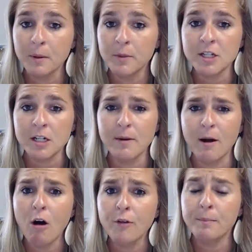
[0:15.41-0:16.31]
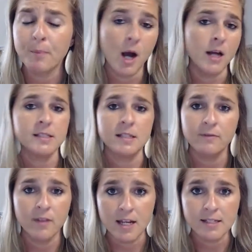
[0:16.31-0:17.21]
and we talked about all the
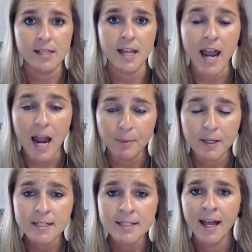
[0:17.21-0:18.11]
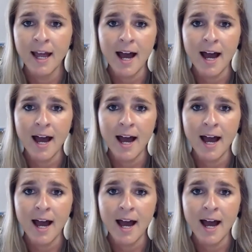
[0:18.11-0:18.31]
positive things that happened